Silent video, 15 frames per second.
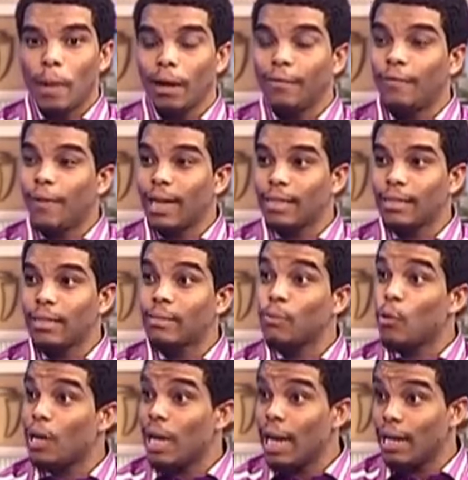affects
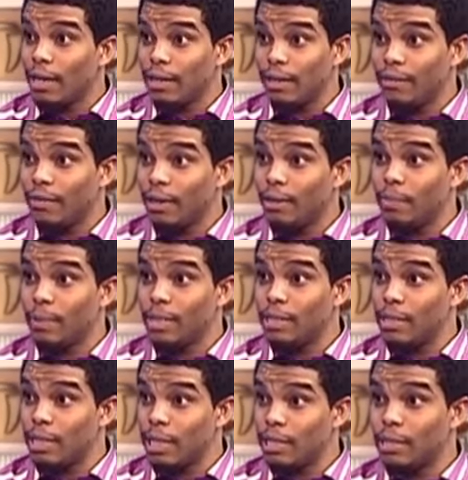small island developing
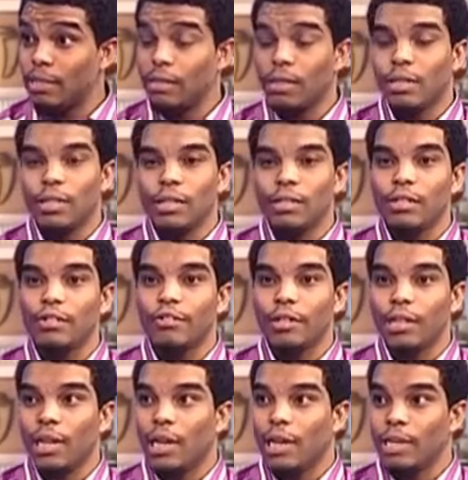states such as
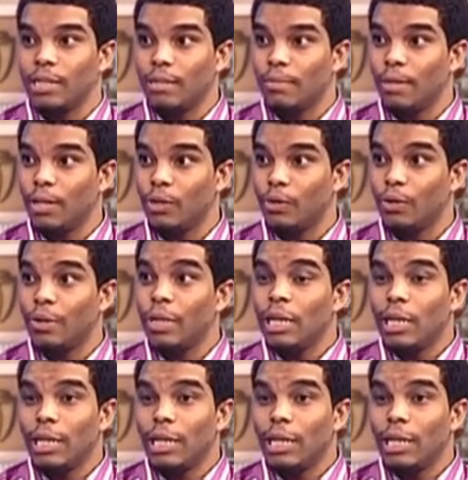Trinidad and Tobago